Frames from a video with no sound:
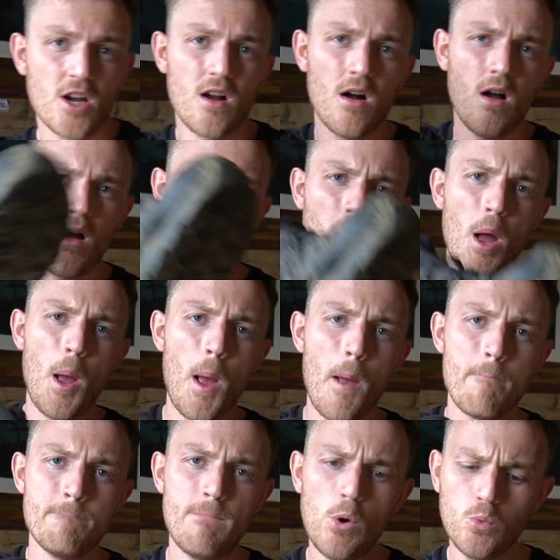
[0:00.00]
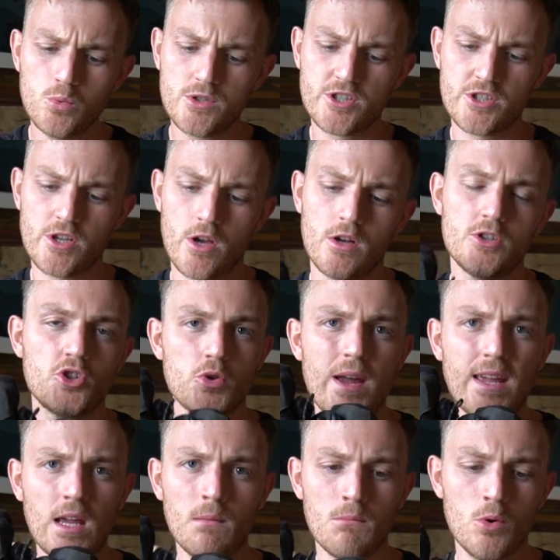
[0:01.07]
are boots,
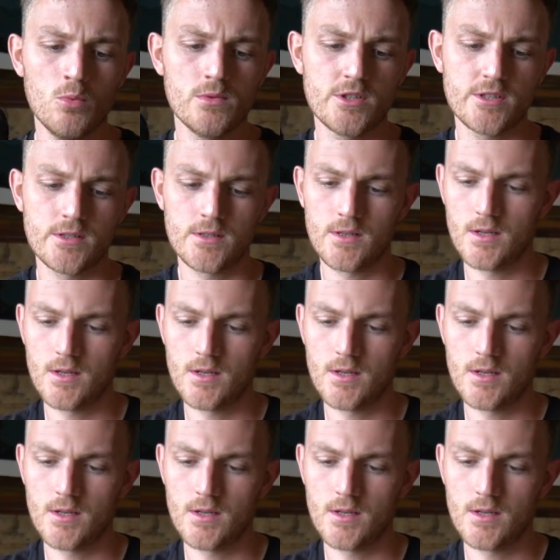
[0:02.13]
trekking boots.